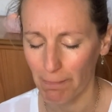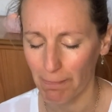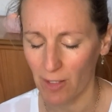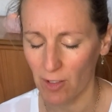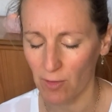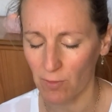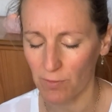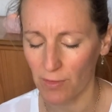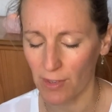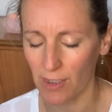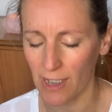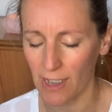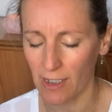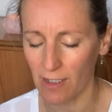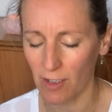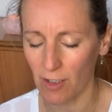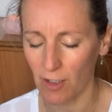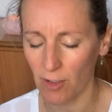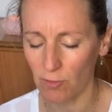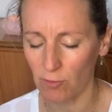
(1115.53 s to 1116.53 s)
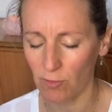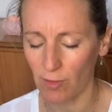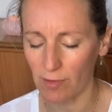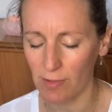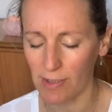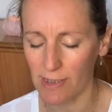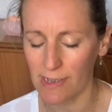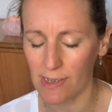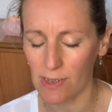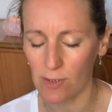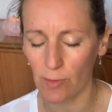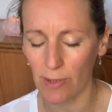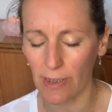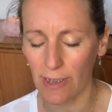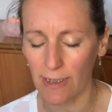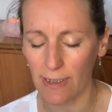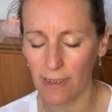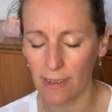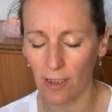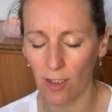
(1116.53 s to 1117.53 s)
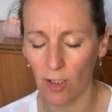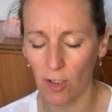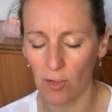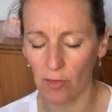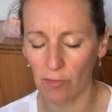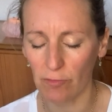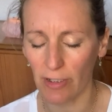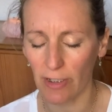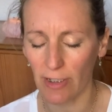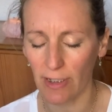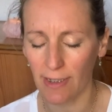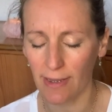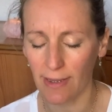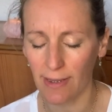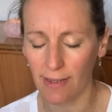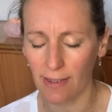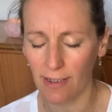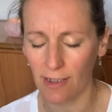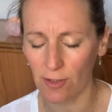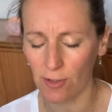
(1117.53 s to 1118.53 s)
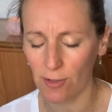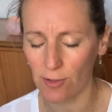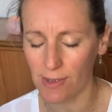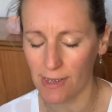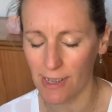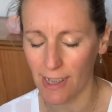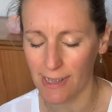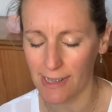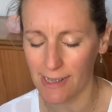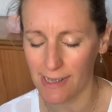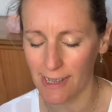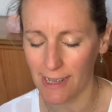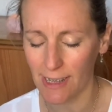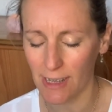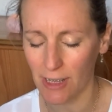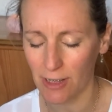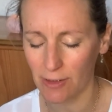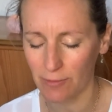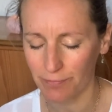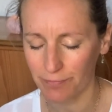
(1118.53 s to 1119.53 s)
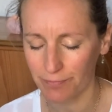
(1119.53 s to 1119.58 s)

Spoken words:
of the very sweet and over enthusiastic